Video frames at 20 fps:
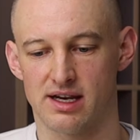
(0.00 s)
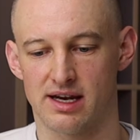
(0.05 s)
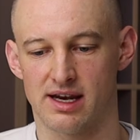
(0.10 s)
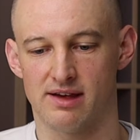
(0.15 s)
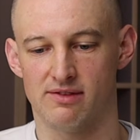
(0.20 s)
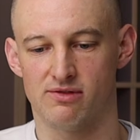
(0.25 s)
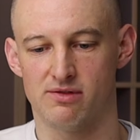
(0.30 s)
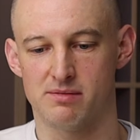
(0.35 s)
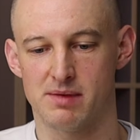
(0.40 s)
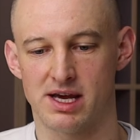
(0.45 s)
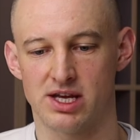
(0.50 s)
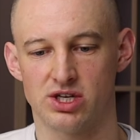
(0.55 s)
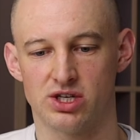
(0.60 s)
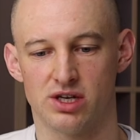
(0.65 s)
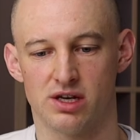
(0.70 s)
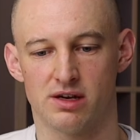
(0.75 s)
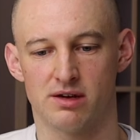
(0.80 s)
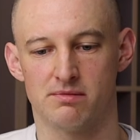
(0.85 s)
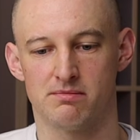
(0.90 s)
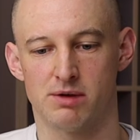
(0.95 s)

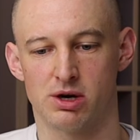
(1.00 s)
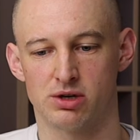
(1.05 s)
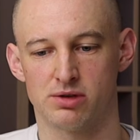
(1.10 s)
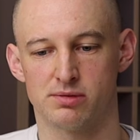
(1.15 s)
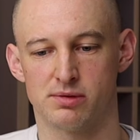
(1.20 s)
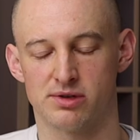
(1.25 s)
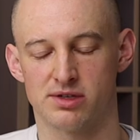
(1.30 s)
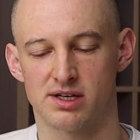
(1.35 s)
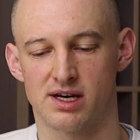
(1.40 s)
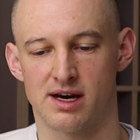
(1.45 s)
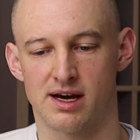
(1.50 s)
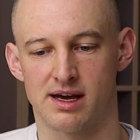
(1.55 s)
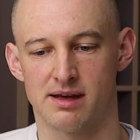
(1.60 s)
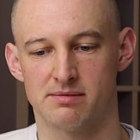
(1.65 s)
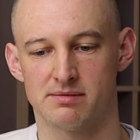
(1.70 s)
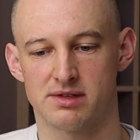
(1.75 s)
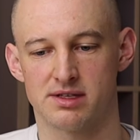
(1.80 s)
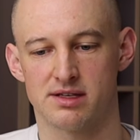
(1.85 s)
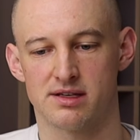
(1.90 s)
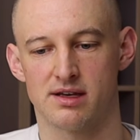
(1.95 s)
information multiple
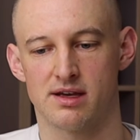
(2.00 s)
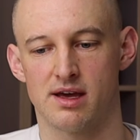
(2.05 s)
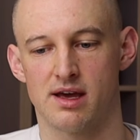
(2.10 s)
times,